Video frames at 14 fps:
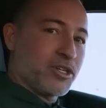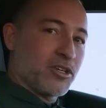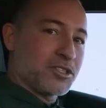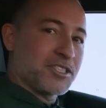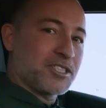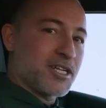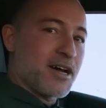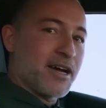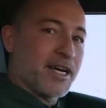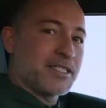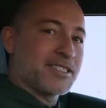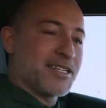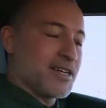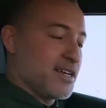it on the
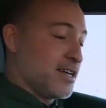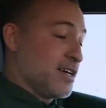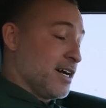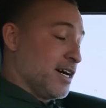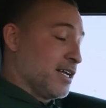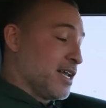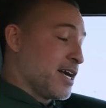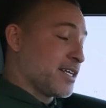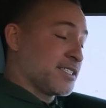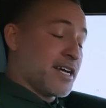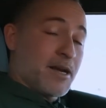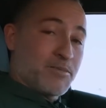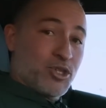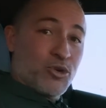sides, a lot of
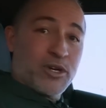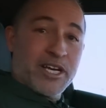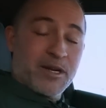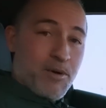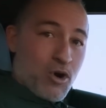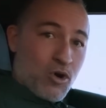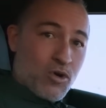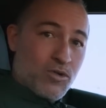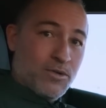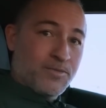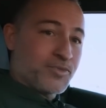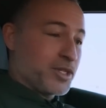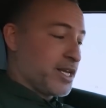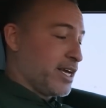times you'll get a bowl,
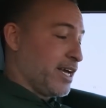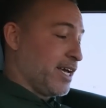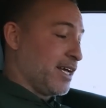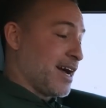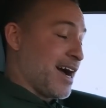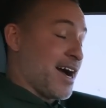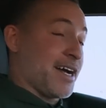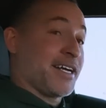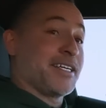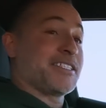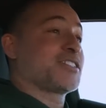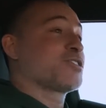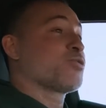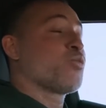and I
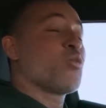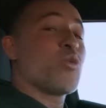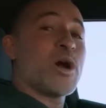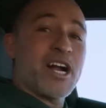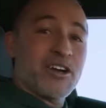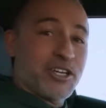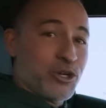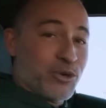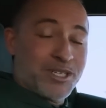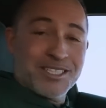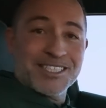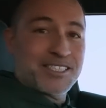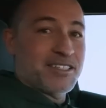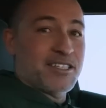swear to you, it
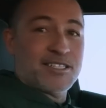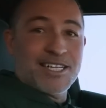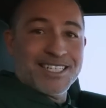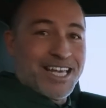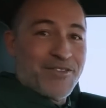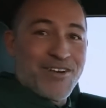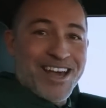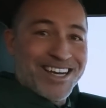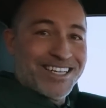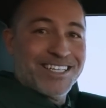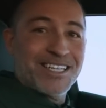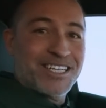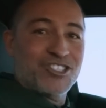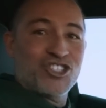doesn't look like they've
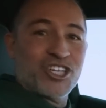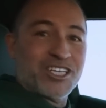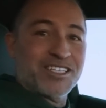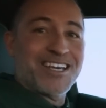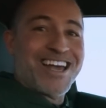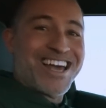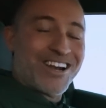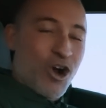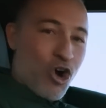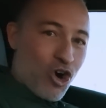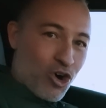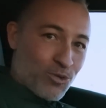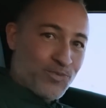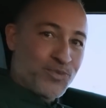added any chicken at
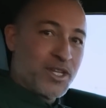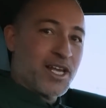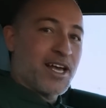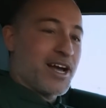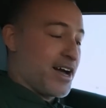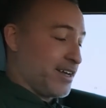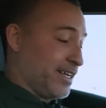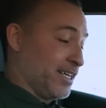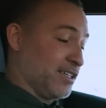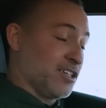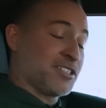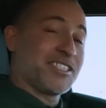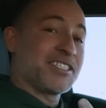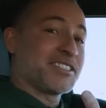all. It
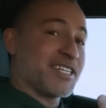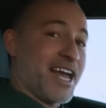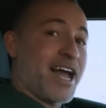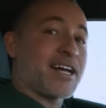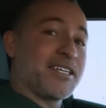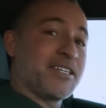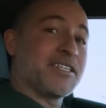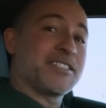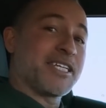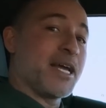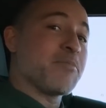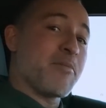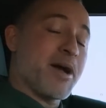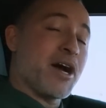looks exactly the
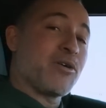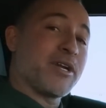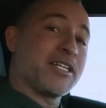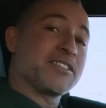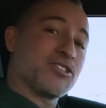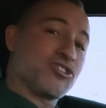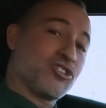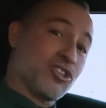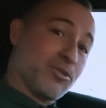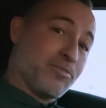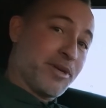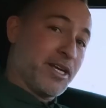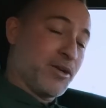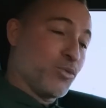same amount as it
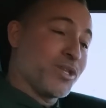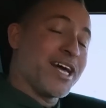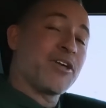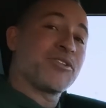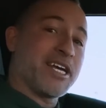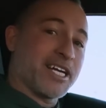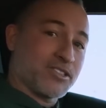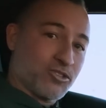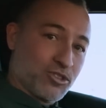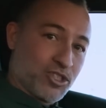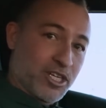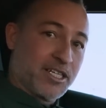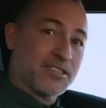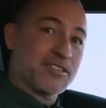should be without the extra
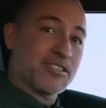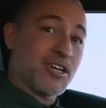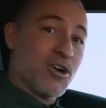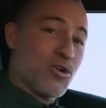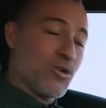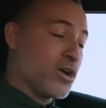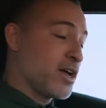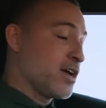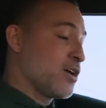chicken. So